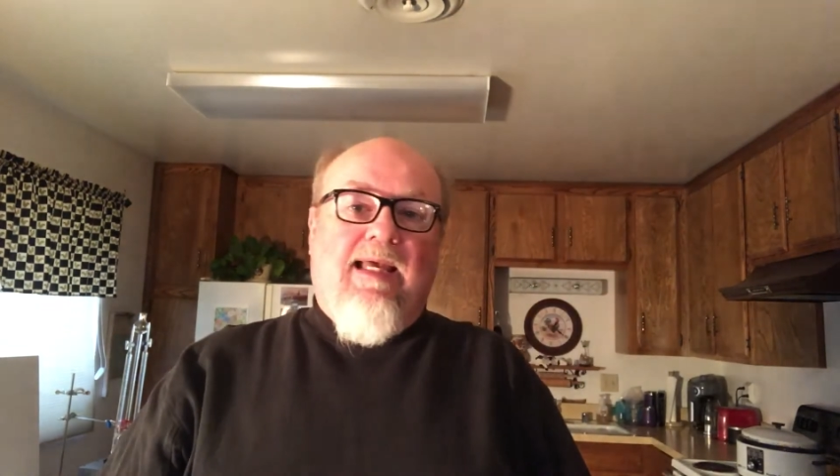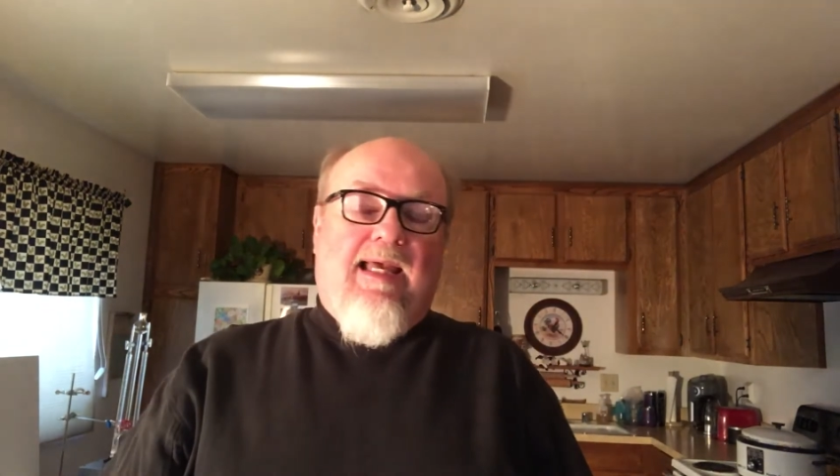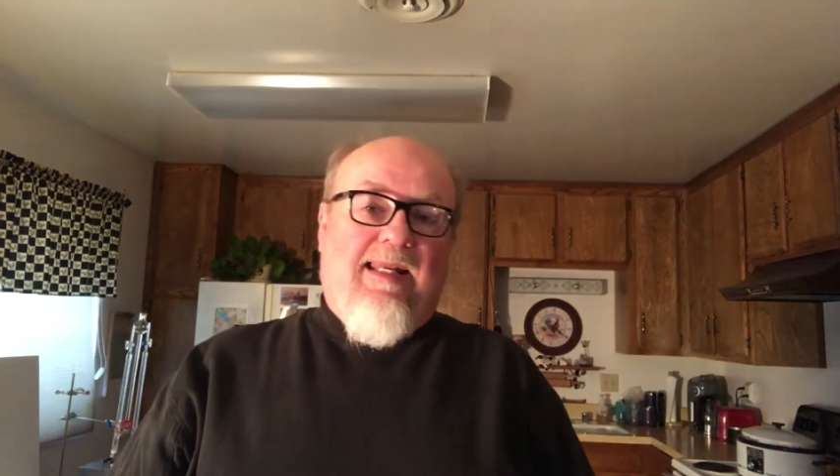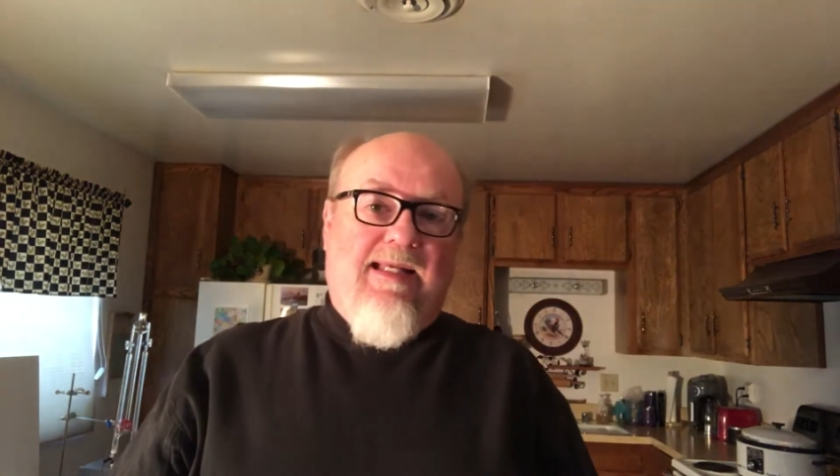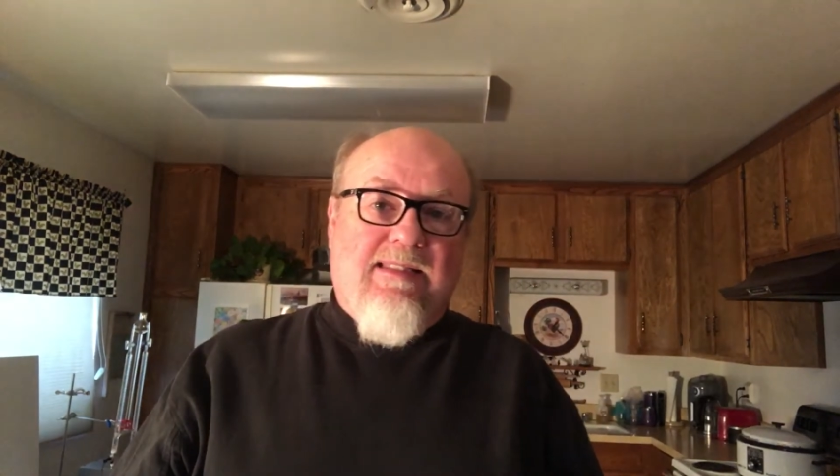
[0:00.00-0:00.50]

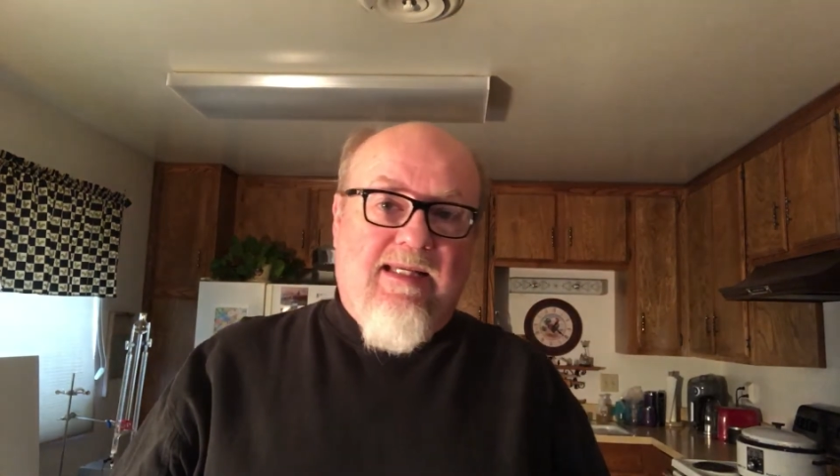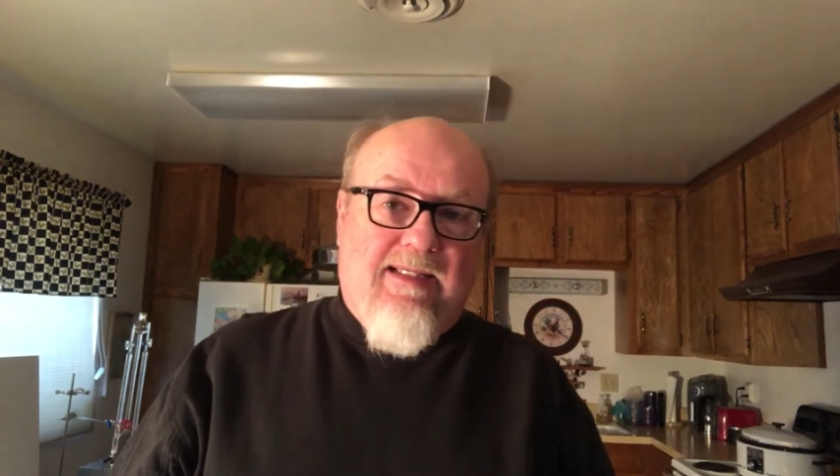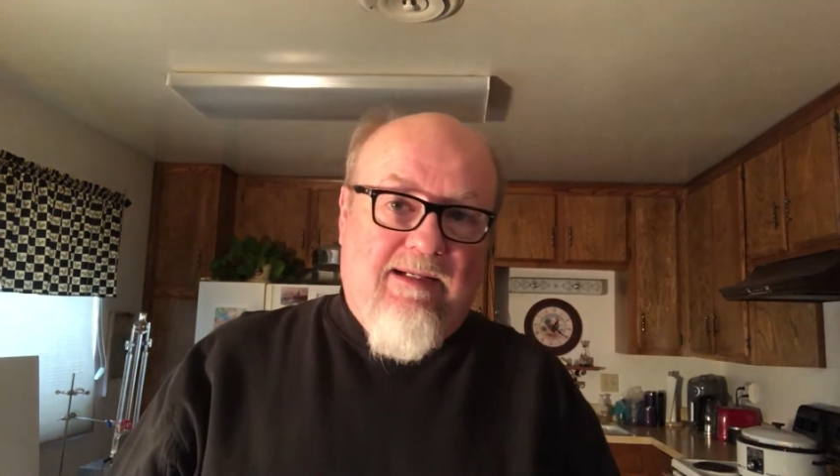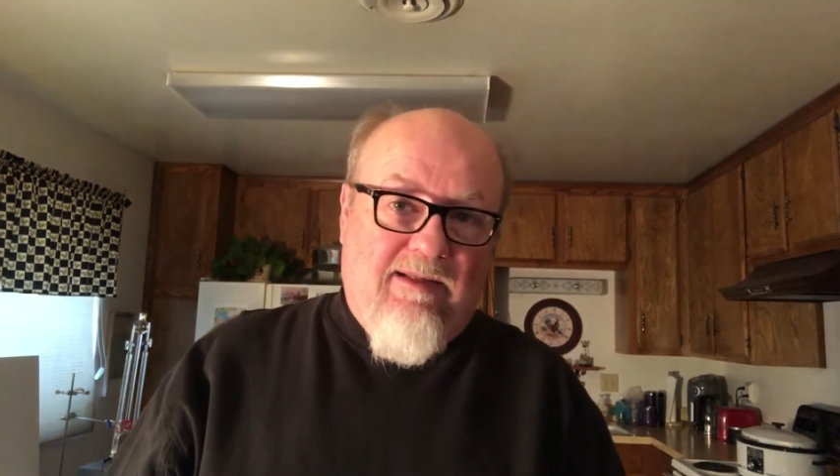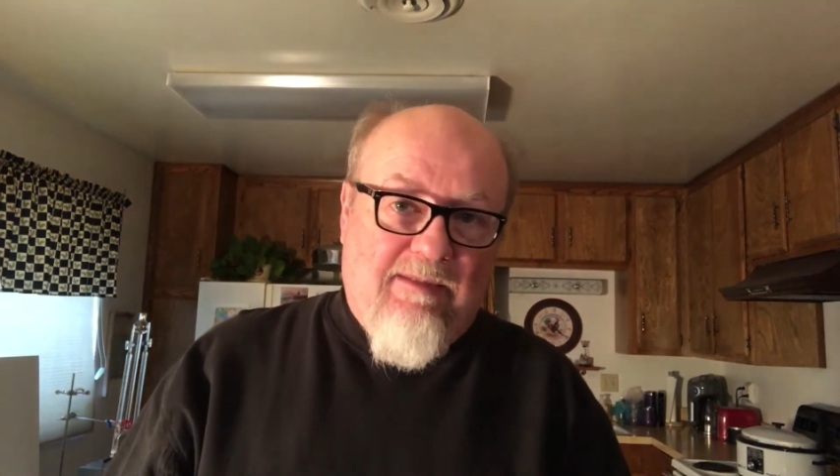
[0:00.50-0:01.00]
And that's not
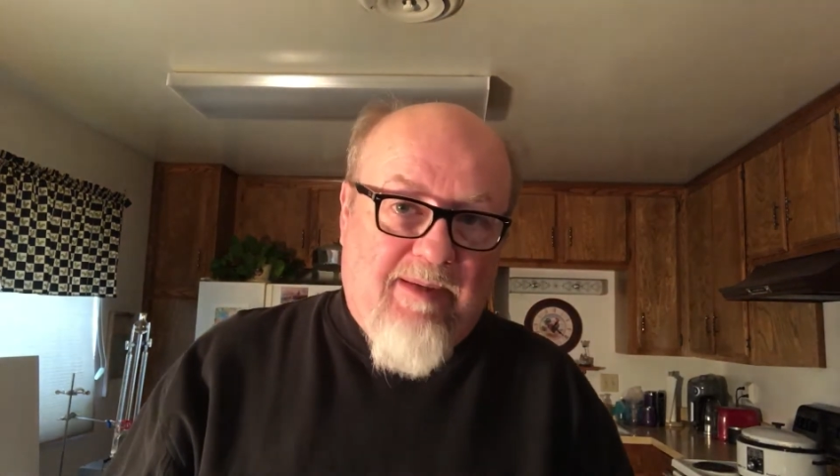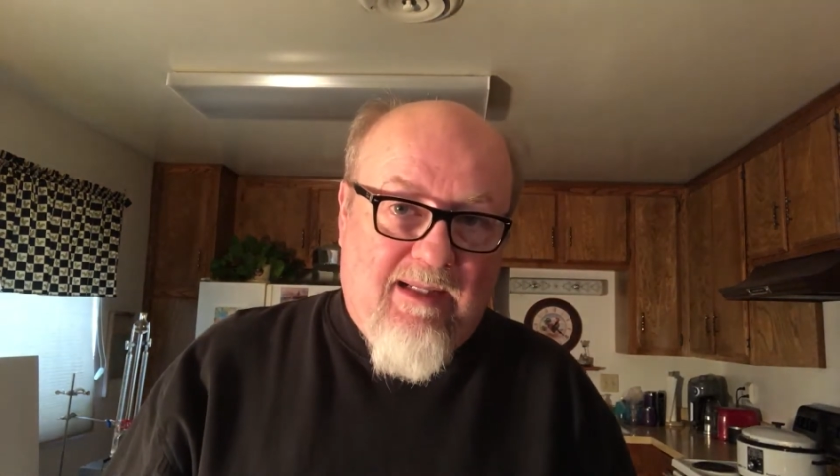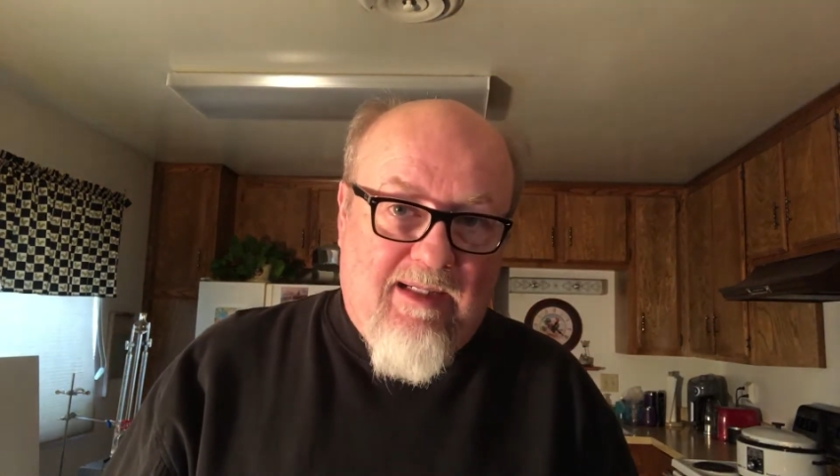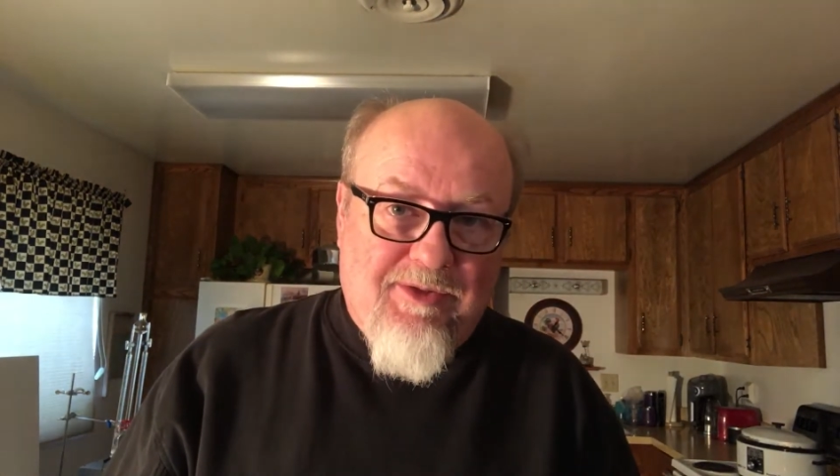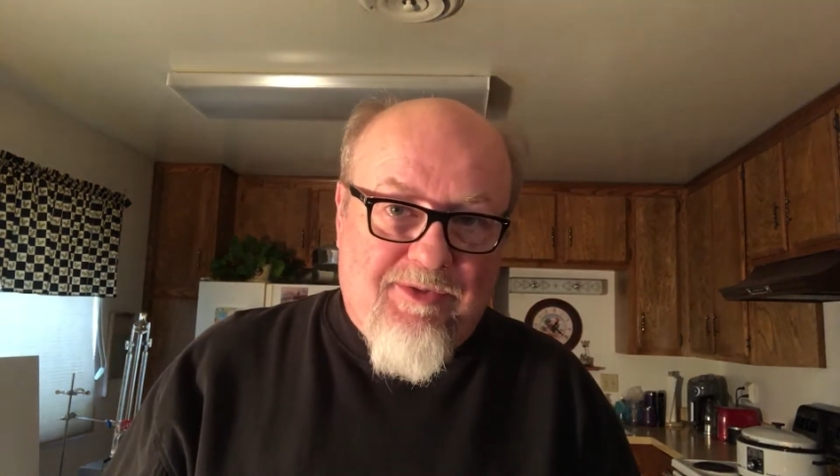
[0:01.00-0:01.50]
Carolina
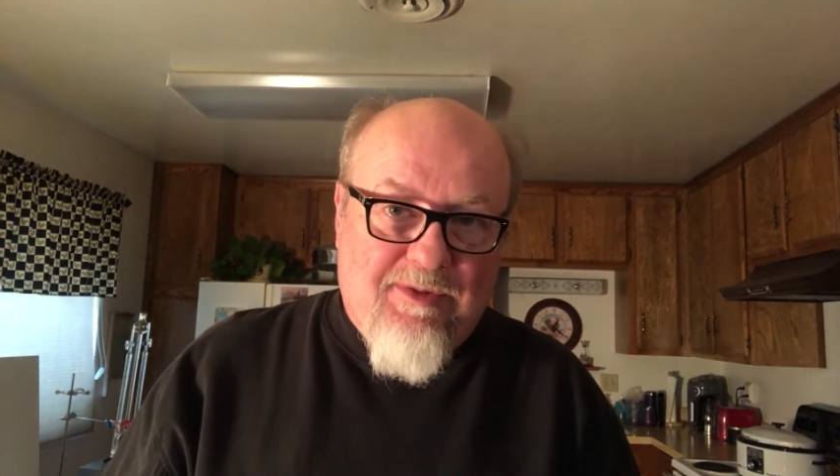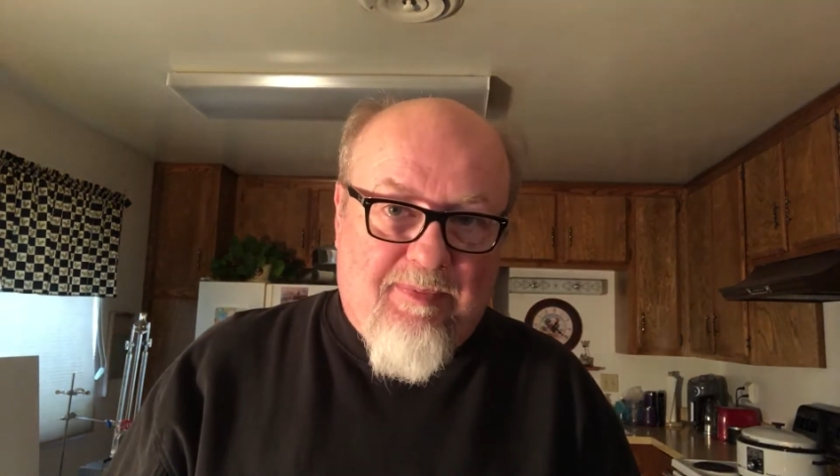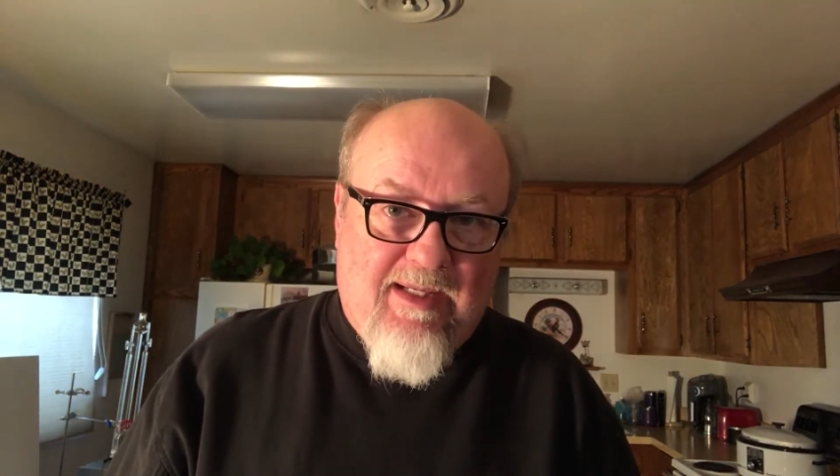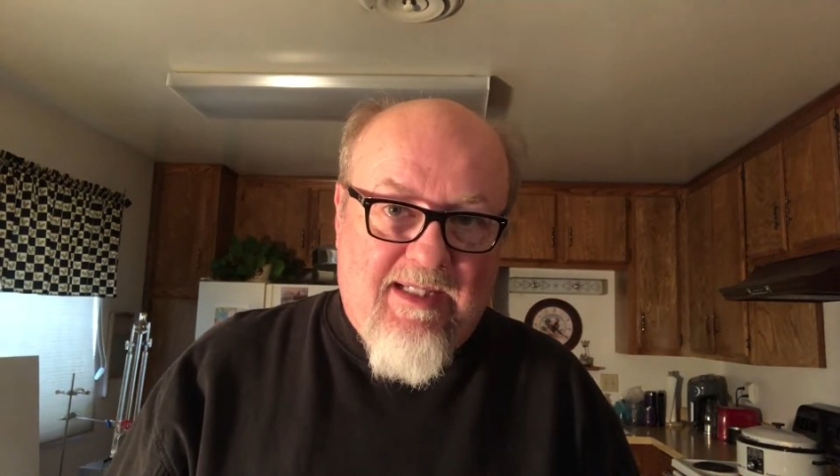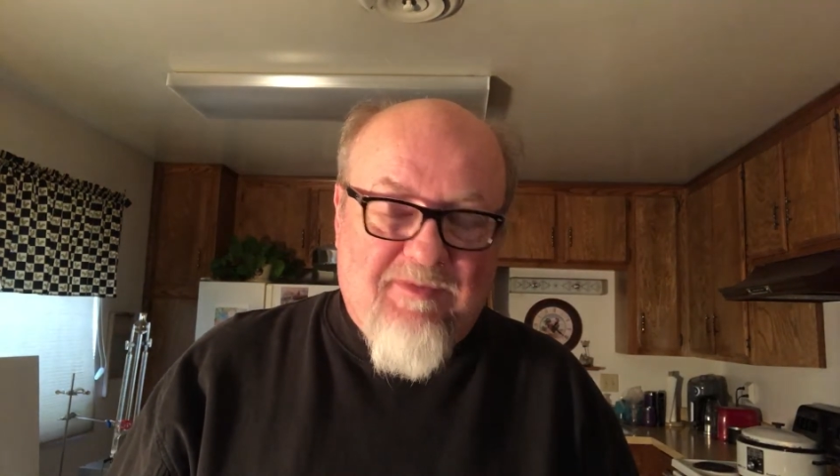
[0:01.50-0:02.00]
Biological
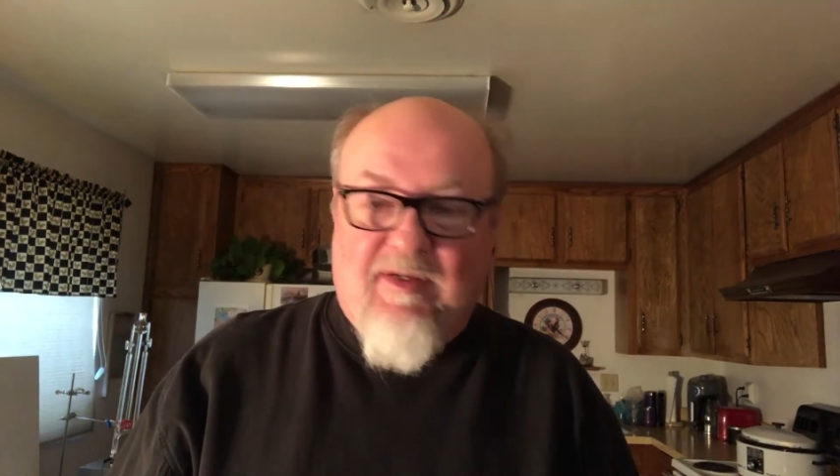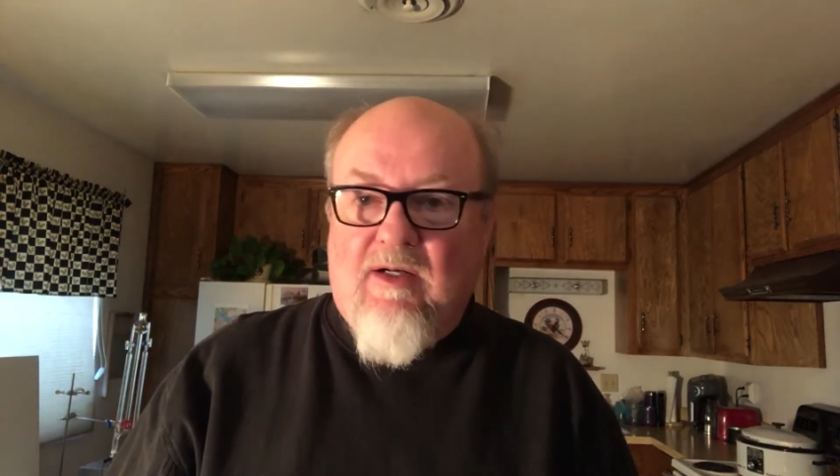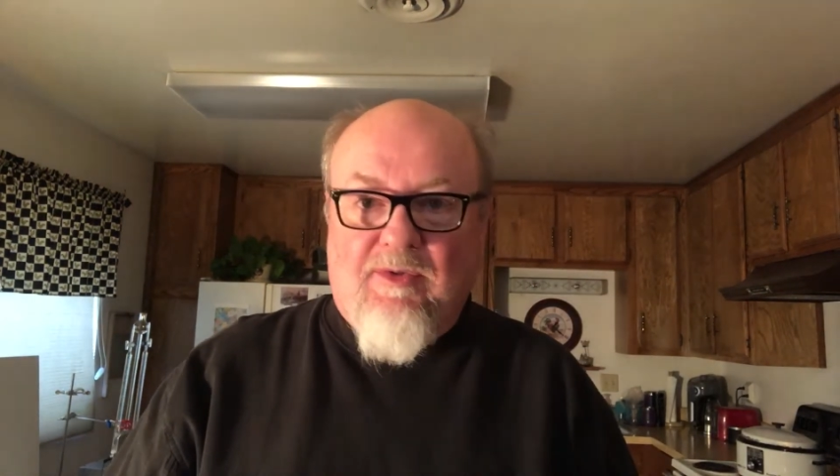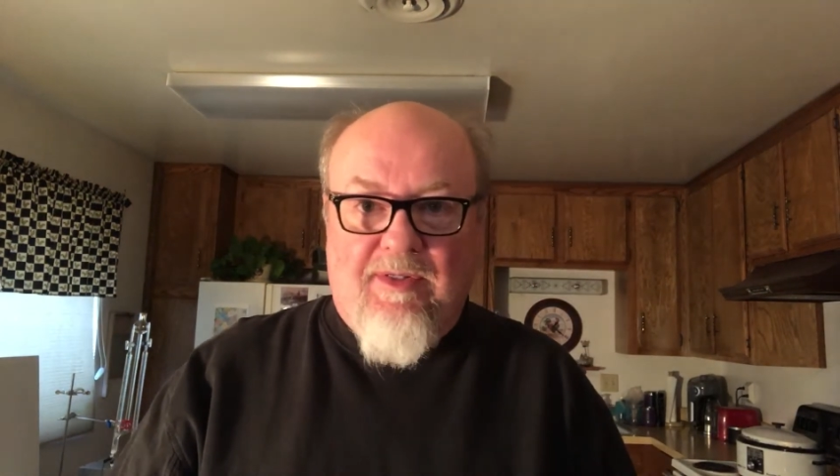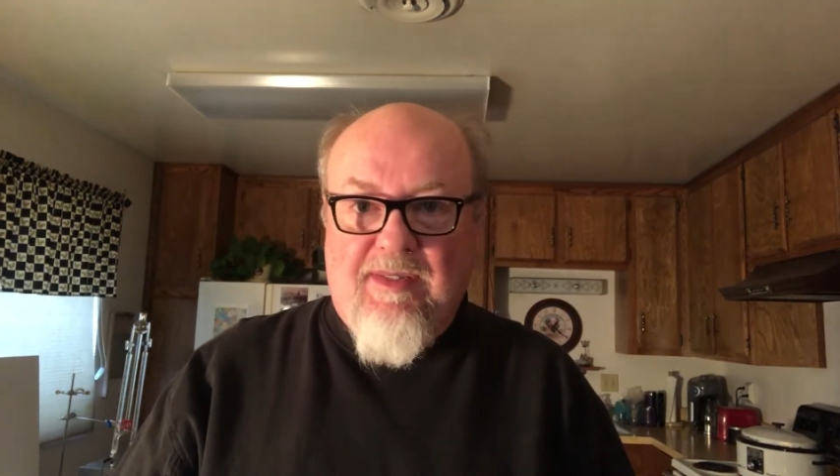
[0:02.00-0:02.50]
Supply's
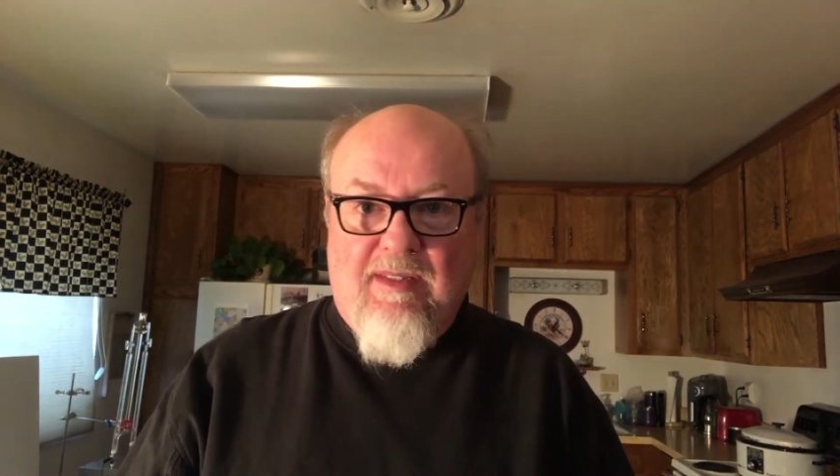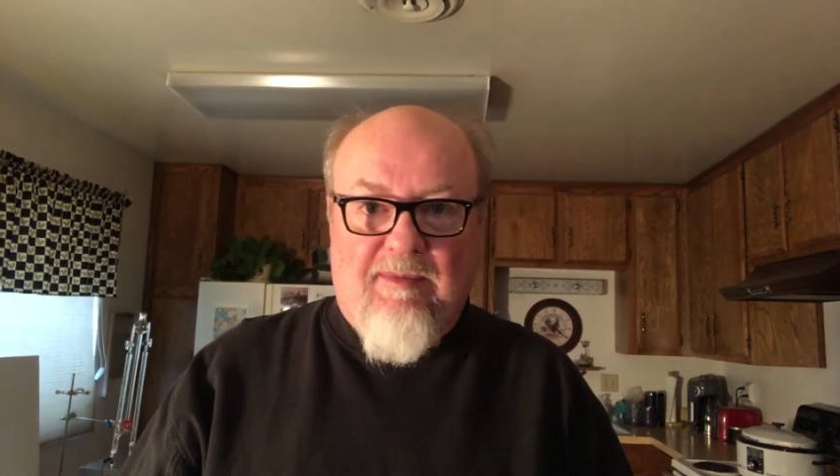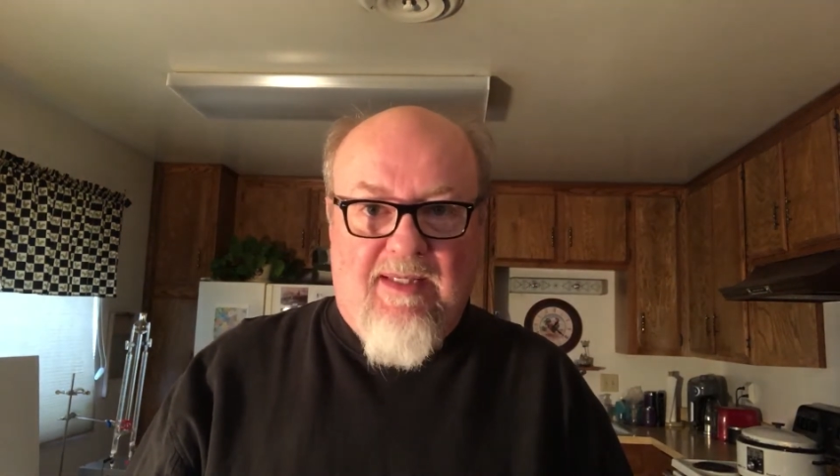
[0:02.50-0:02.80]
fault or anything.